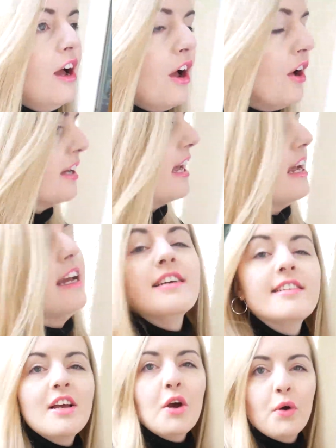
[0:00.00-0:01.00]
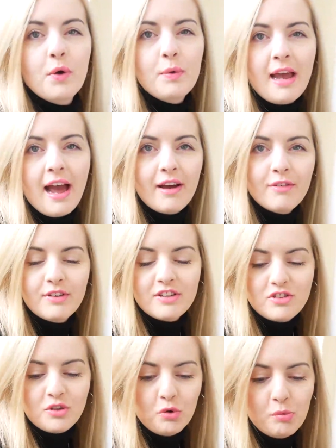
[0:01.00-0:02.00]
Okay, so we have
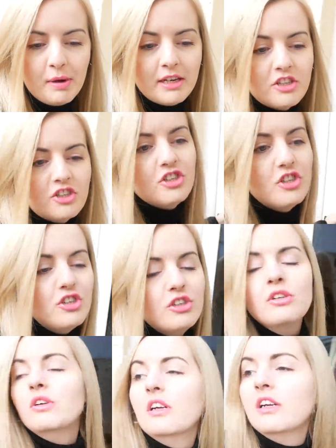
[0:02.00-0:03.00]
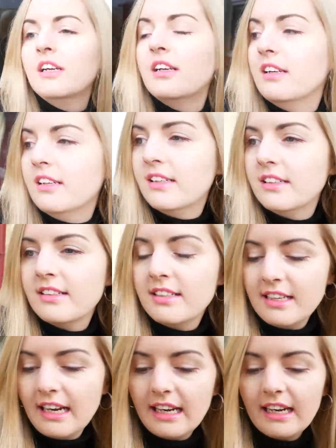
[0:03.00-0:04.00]
so much to do
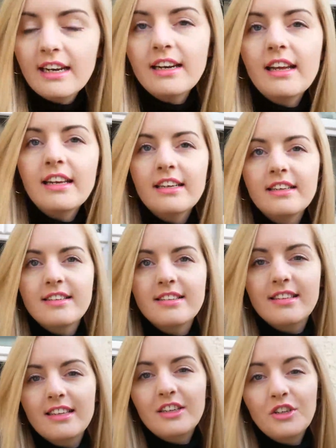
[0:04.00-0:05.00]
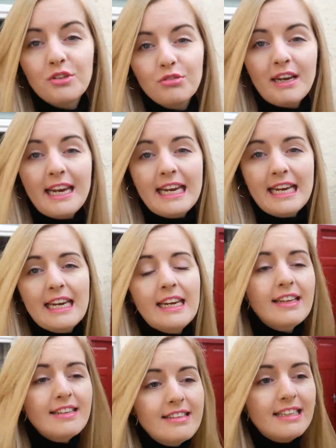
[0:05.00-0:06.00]
today. It is
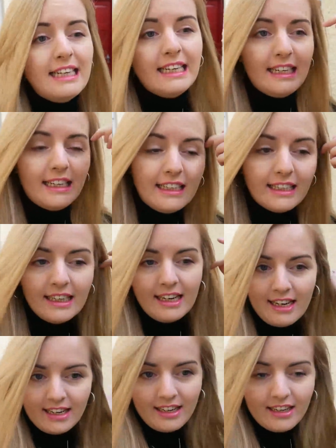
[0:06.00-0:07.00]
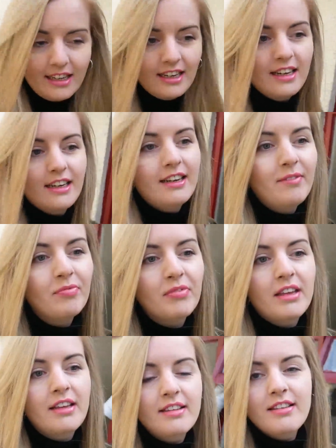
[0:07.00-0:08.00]
crazy.
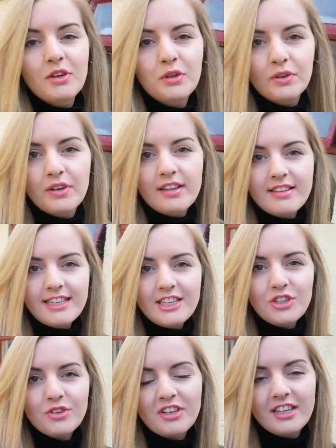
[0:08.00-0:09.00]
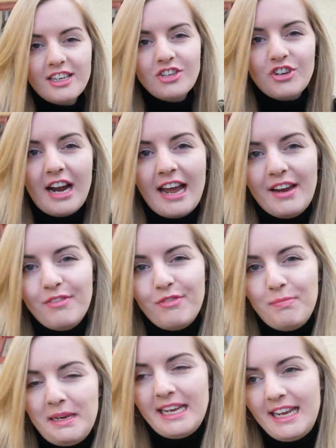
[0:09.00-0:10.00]
So Steejo's gonna drive
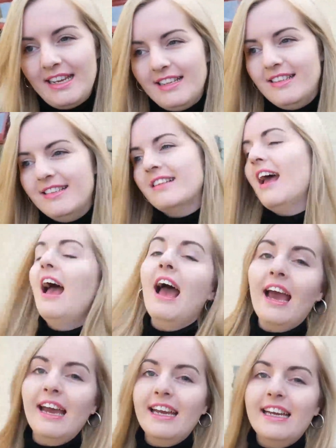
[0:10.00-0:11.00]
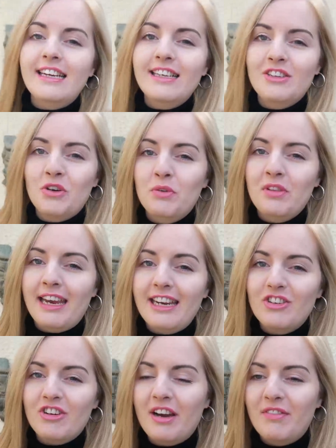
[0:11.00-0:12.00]
because I don't like
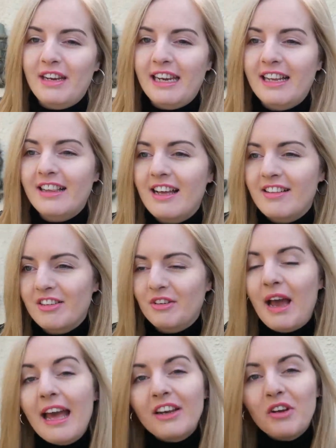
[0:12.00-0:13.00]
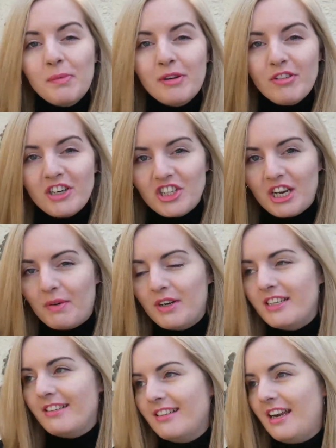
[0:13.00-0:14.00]
driving in Glasgow, and it'll be rush hour
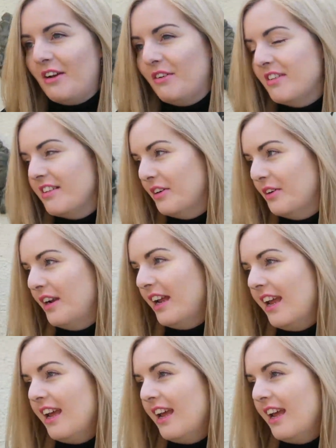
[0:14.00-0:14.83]
just now, so